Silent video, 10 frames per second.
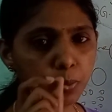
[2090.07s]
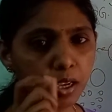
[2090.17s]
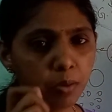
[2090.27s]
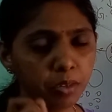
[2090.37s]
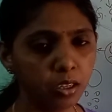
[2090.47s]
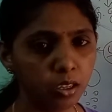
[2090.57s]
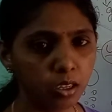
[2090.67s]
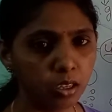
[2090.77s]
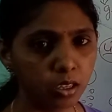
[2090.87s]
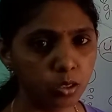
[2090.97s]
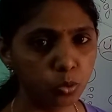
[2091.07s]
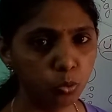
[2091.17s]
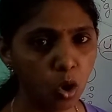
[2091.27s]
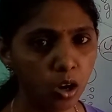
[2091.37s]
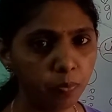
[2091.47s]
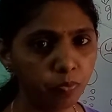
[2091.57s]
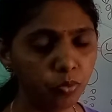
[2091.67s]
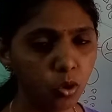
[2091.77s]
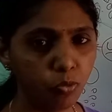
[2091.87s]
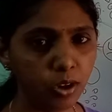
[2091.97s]
become small,
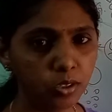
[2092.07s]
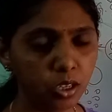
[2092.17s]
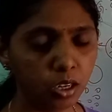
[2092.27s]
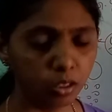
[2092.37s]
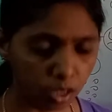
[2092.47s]
no function.